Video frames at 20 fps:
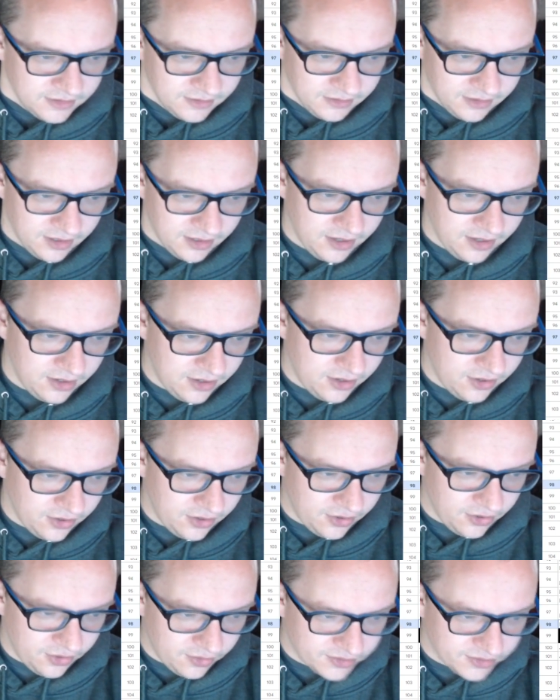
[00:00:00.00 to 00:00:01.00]

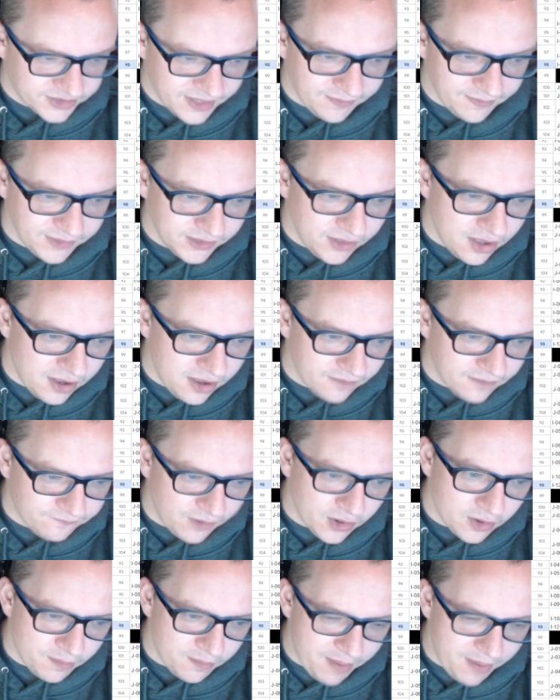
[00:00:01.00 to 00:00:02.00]
Oh, Stephanie Long,
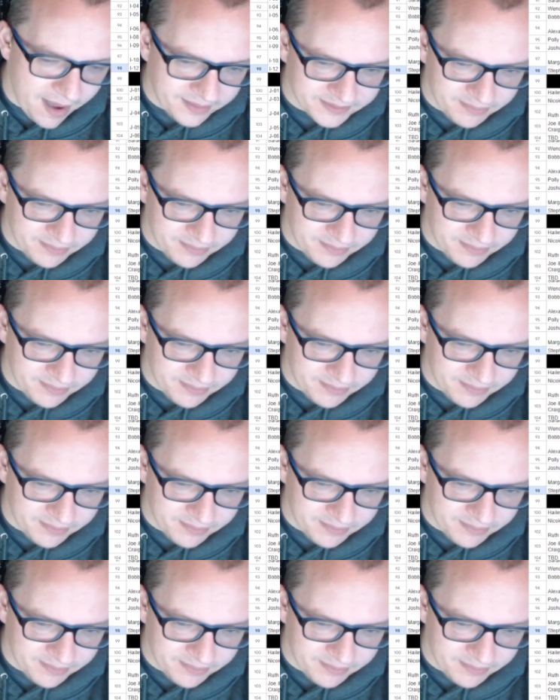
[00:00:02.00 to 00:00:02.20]
Funko Pops and